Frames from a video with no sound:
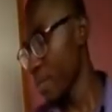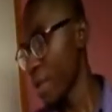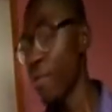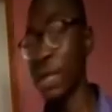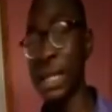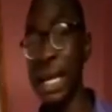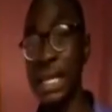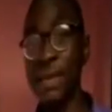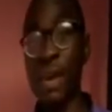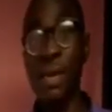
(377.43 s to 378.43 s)
48
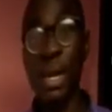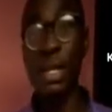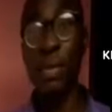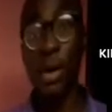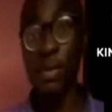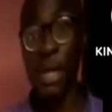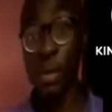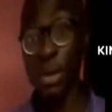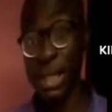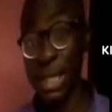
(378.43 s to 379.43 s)
divided by the number of data,
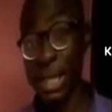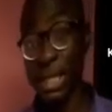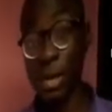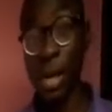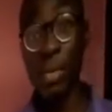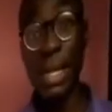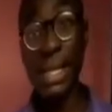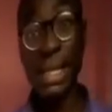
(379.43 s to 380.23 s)
which is 8. So our mean is